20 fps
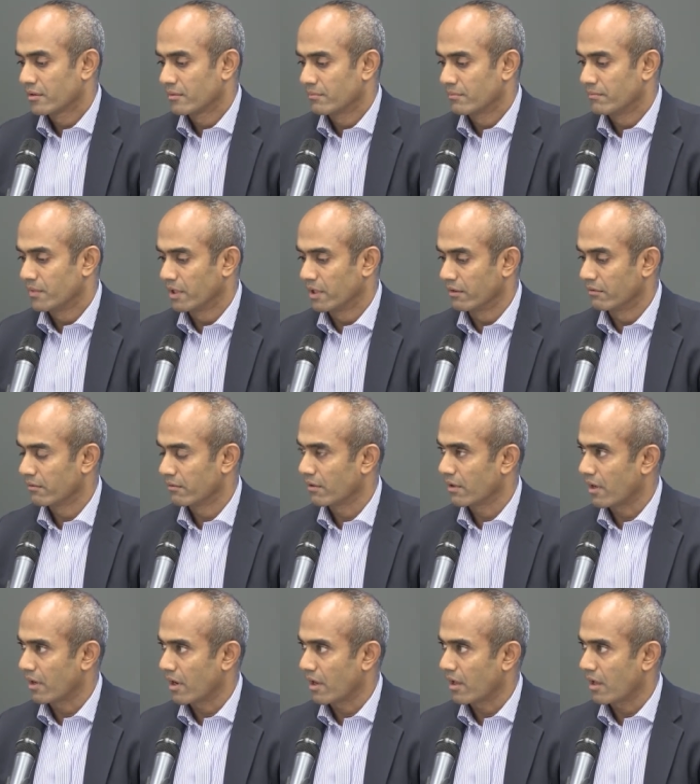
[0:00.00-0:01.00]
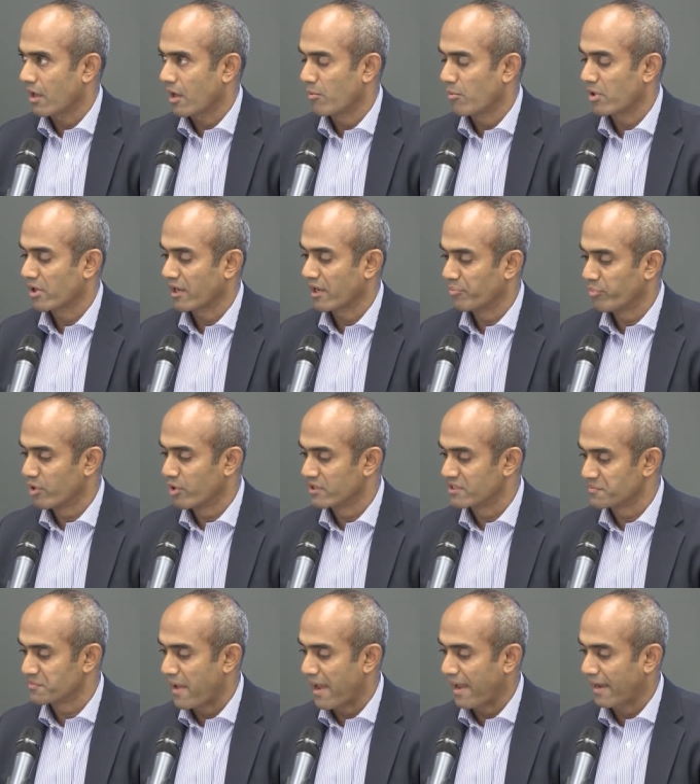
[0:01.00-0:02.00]
But how about I pull
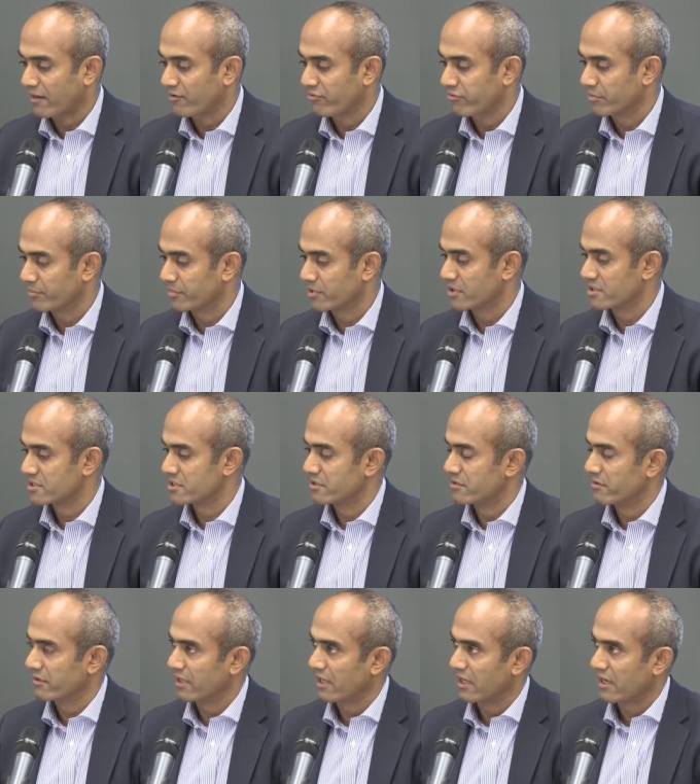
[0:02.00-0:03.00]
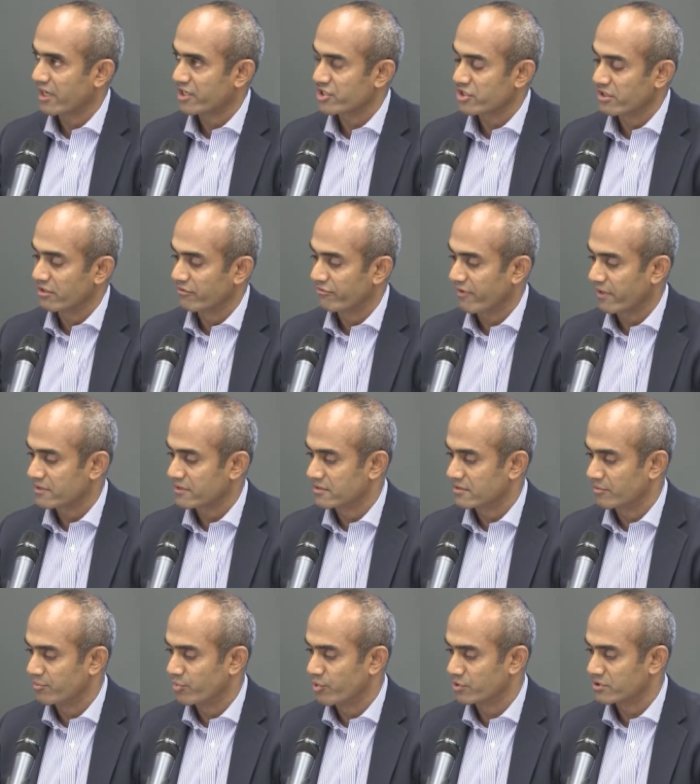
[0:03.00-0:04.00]
us back from considering election effects
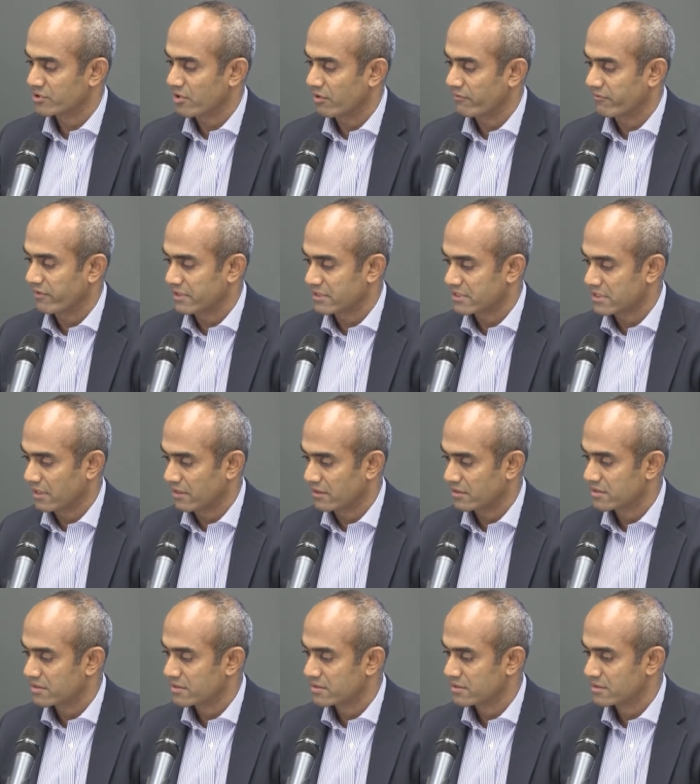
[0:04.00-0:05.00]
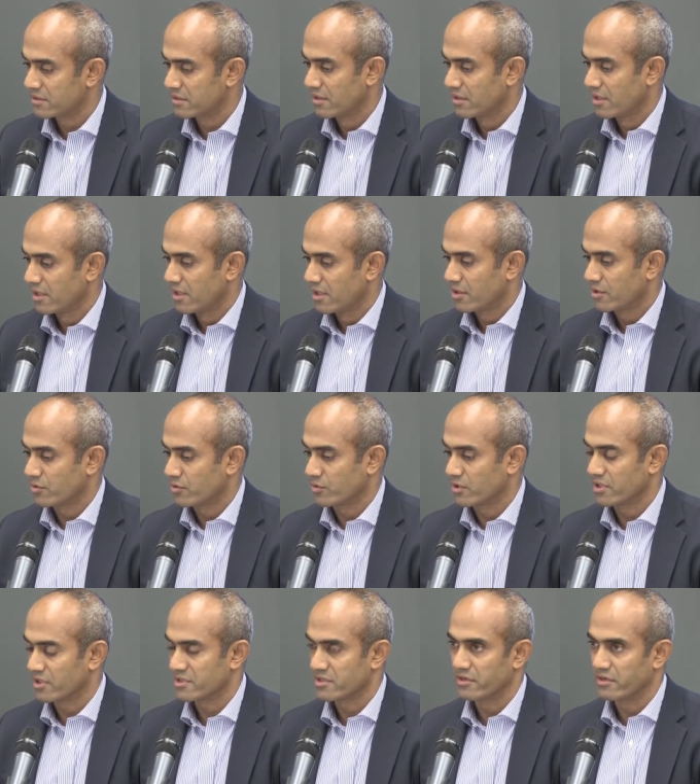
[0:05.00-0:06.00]
in post-conflict states to
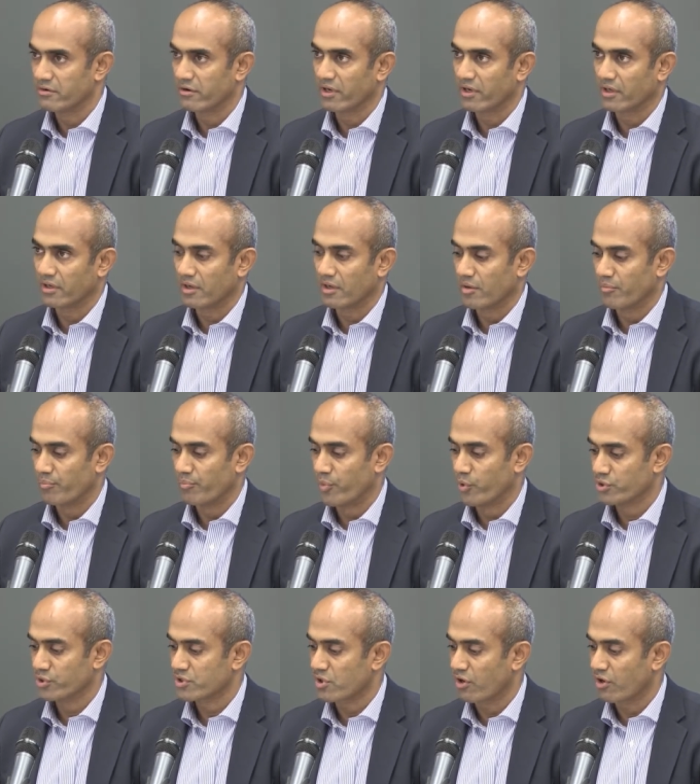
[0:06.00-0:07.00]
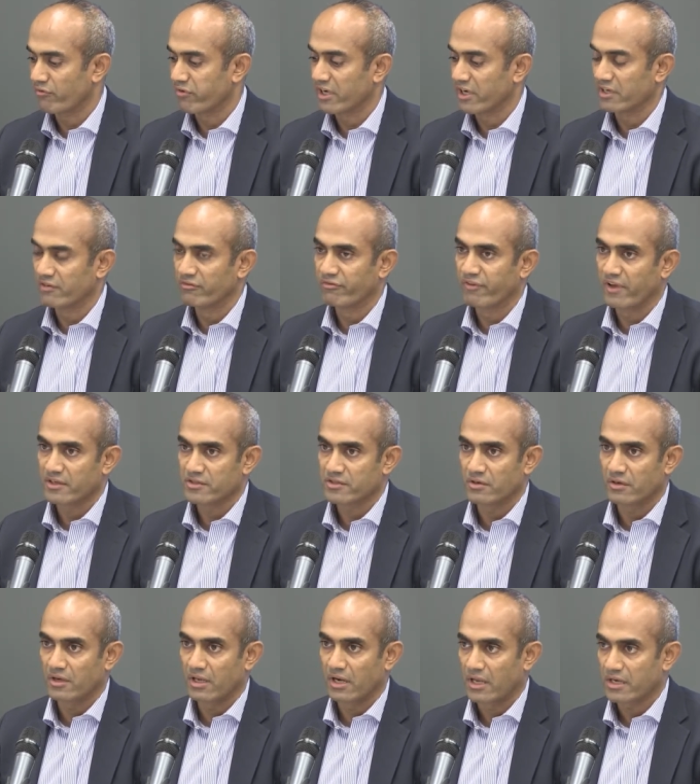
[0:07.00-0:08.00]
considering post-conflict effects
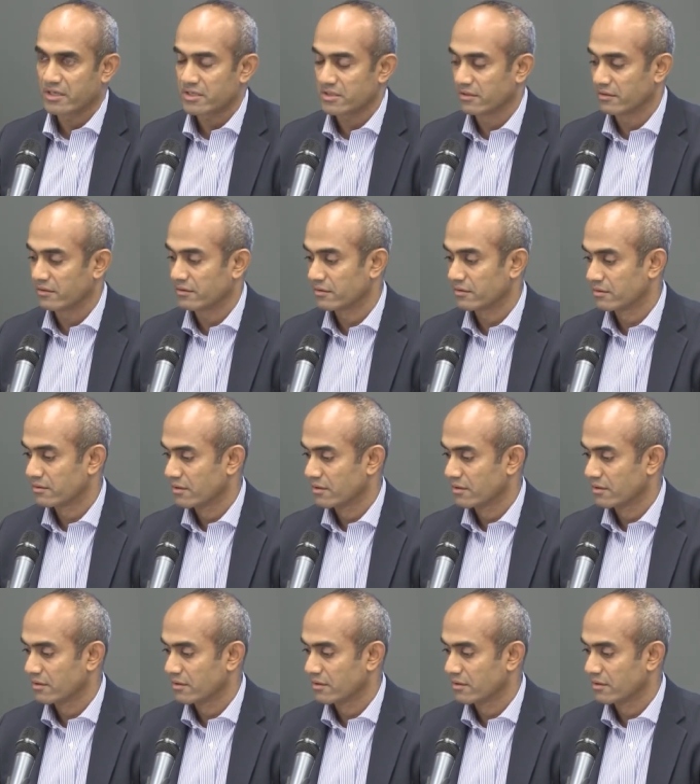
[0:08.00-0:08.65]
on elections